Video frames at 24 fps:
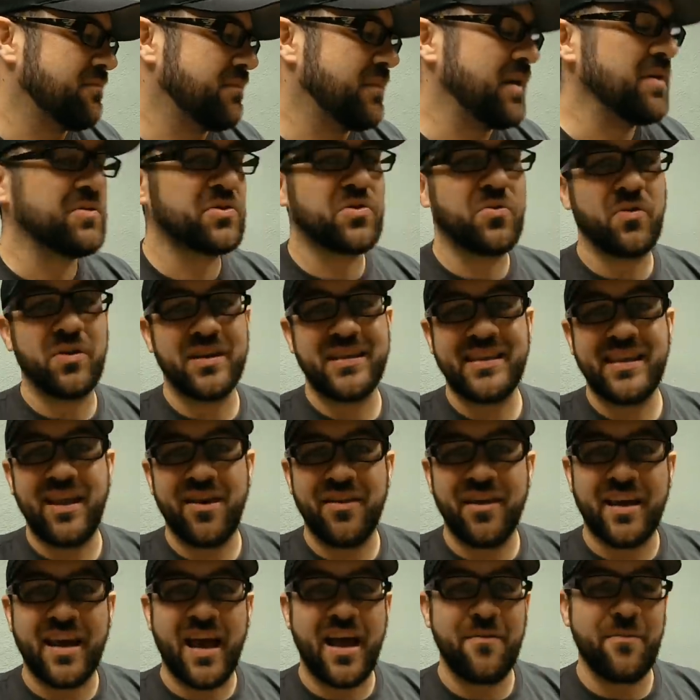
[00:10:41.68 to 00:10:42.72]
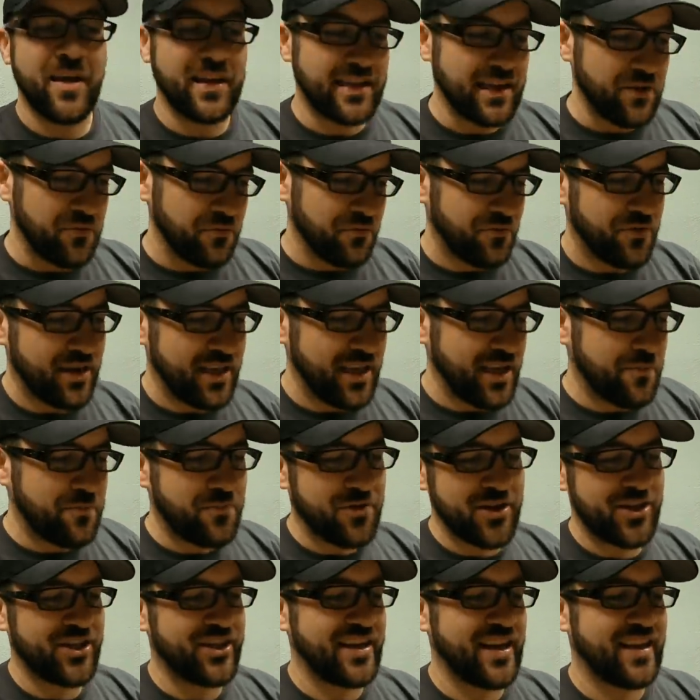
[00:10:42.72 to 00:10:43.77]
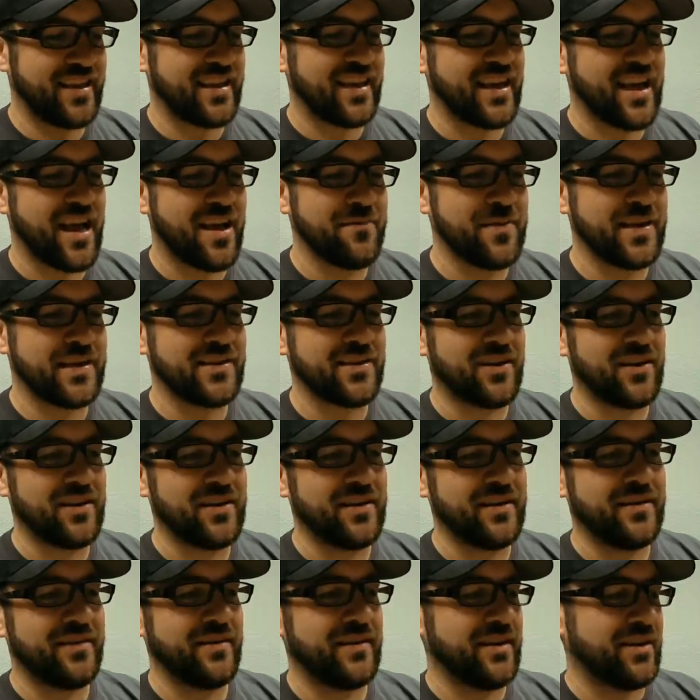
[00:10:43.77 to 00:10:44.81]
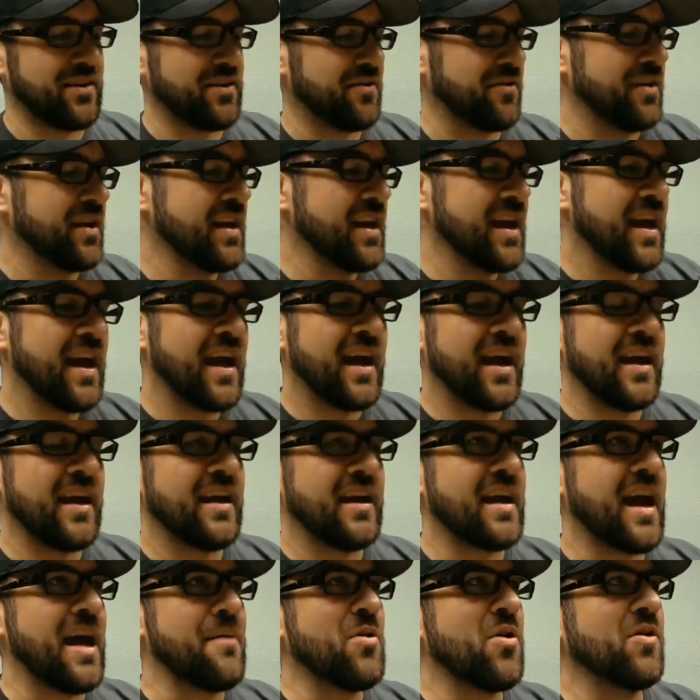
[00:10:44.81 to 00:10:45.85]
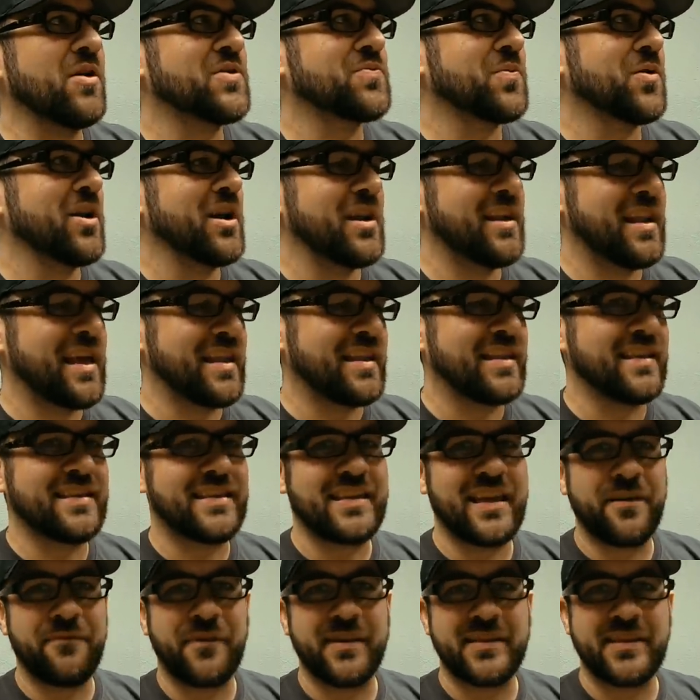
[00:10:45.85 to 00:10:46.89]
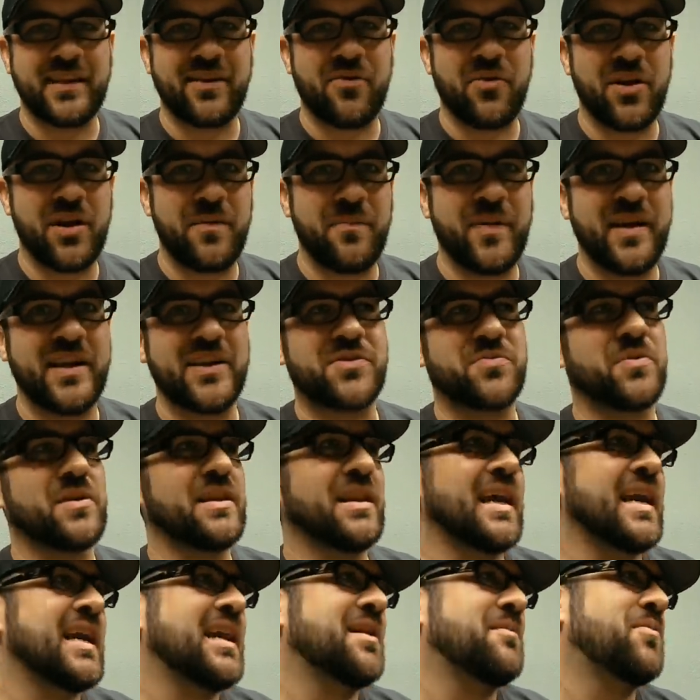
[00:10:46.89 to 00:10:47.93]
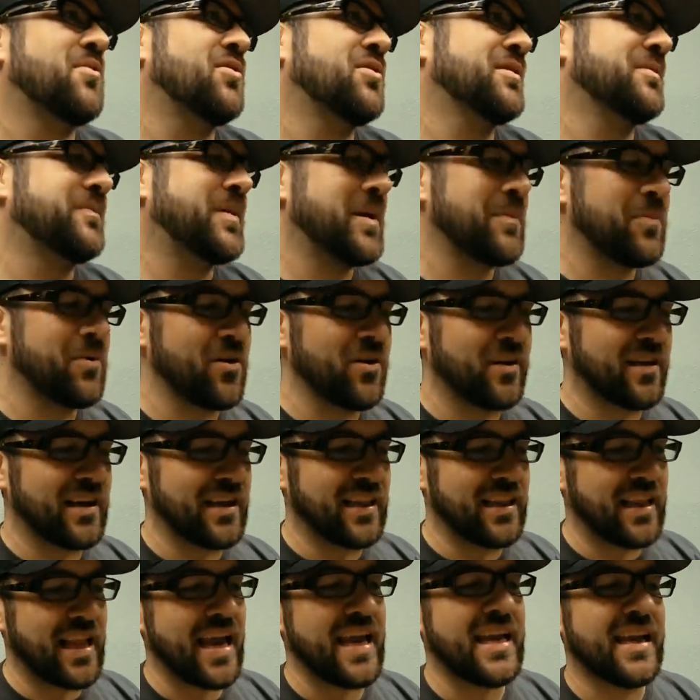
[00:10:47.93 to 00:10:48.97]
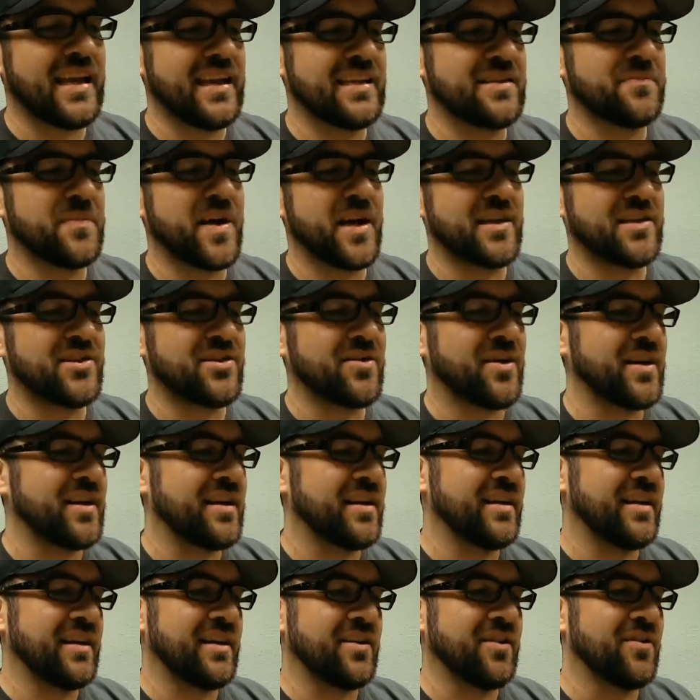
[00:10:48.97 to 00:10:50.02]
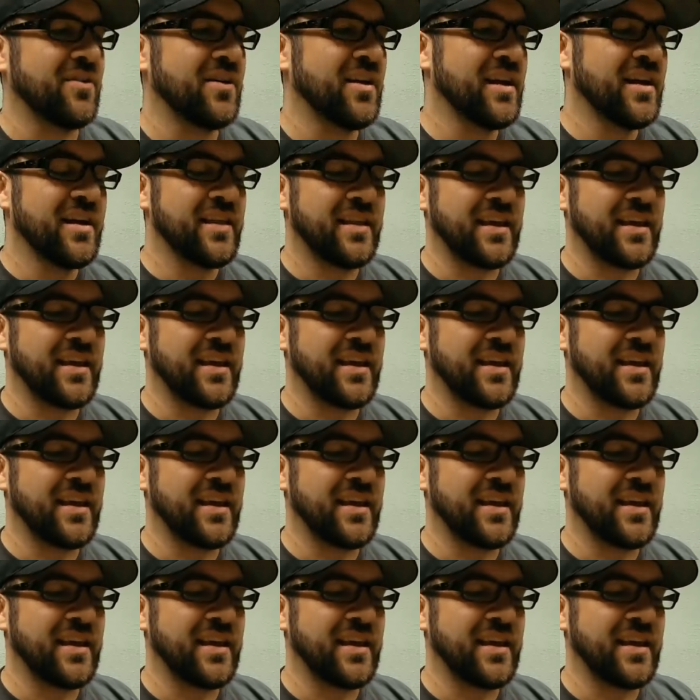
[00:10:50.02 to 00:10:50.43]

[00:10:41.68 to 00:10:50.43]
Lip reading: it was cool to see all the comments. I really appreciate the comments on, you know, I'm always worried that this stuff isn't going to be as relatable and people aren't gonna like it as much, so the